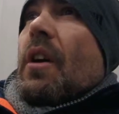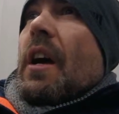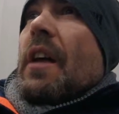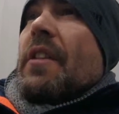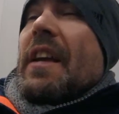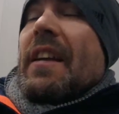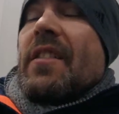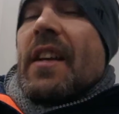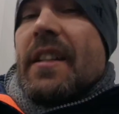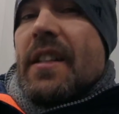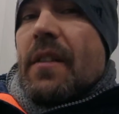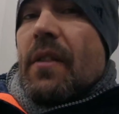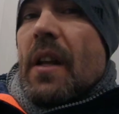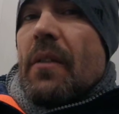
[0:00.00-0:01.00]
at the
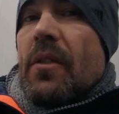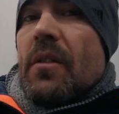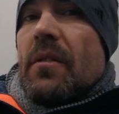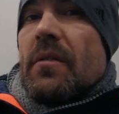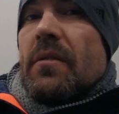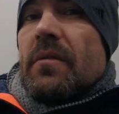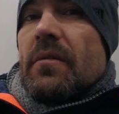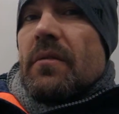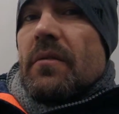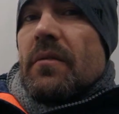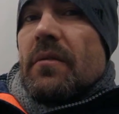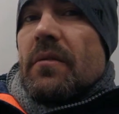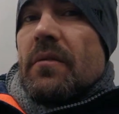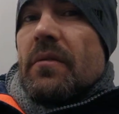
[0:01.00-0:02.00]
executive level,
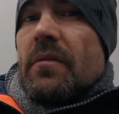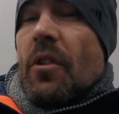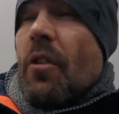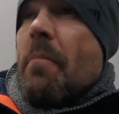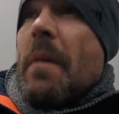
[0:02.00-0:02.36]
or